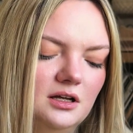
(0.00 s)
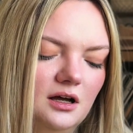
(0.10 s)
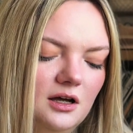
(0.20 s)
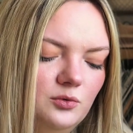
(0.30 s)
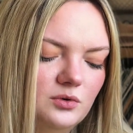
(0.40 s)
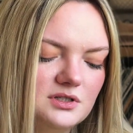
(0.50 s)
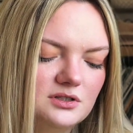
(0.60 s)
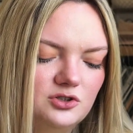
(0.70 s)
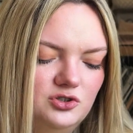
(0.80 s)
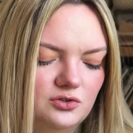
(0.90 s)
I
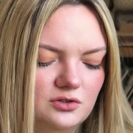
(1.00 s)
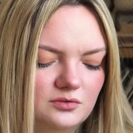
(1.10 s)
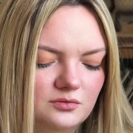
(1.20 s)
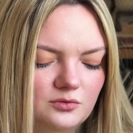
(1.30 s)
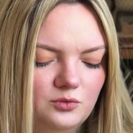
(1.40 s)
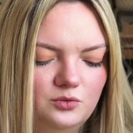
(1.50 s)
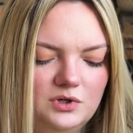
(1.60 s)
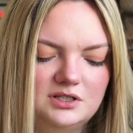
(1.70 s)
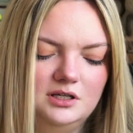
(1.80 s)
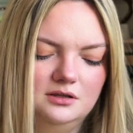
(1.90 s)
wasn't sure
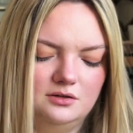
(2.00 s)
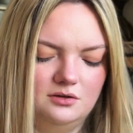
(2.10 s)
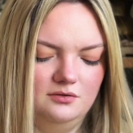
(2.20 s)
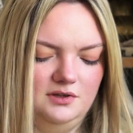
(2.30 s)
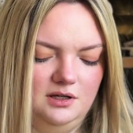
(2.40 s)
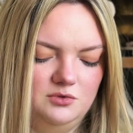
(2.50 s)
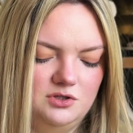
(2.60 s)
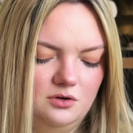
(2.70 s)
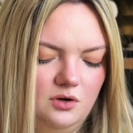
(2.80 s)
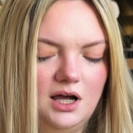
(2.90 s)
with either of them,
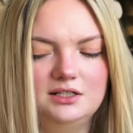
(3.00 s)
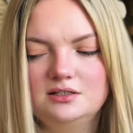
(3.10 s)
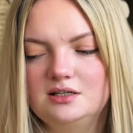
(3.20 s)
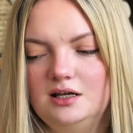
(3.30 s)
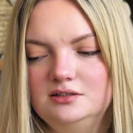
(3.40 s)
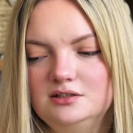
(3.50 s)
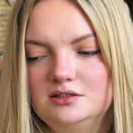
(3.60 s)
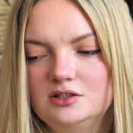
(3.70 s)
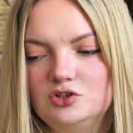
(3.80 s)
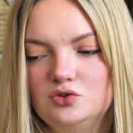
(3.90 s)
so I decided
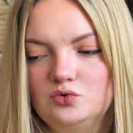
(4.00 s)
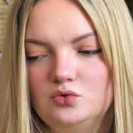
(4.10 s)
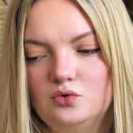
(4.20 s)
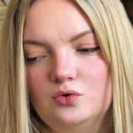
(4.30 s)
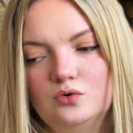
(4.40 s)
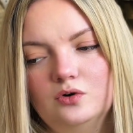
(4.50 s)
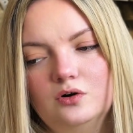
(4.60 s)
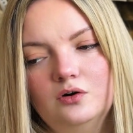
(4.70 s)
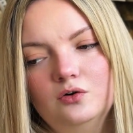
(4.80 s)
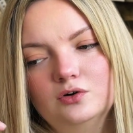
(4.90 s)
to
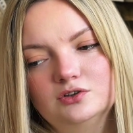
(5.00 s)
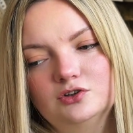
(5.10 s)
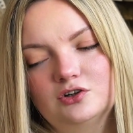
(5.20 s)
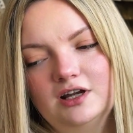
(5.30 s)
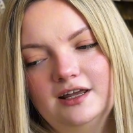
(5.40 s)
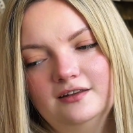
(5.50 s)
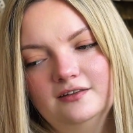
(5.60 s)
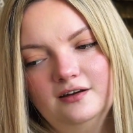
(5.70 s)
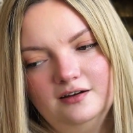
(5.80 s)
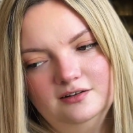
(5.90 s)
order
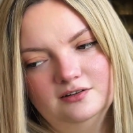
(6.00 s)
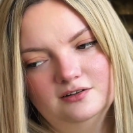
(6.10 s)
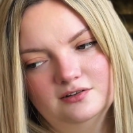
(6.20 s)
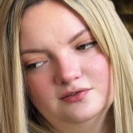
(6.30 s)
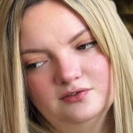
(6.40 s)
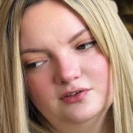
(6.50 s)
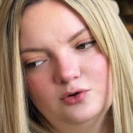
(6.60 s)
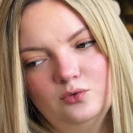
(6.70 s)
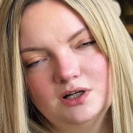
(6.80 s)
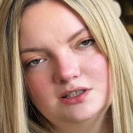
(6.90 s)
another
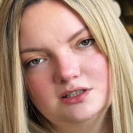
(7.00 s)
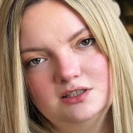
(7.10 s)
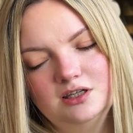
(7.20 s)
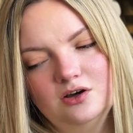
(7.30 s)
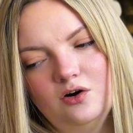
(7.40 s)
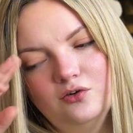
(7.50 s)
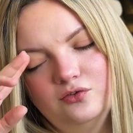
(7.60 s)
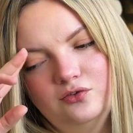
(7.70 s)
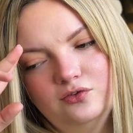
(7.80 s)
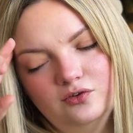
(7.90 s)
quantity of
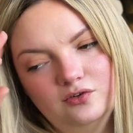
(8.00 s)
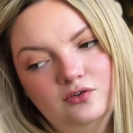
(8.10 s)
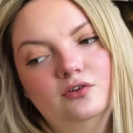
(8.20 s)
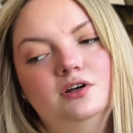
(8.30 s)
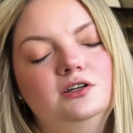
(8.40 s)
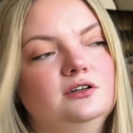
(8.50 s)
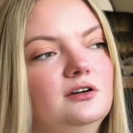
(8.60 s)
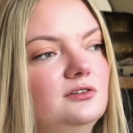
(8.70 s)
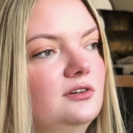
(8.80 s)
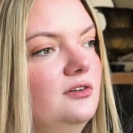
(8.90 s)

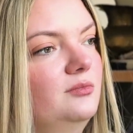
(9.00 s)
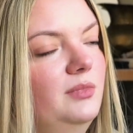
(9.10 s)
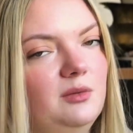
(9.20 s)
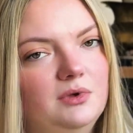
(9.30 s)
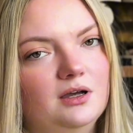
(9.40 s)
yarn of baby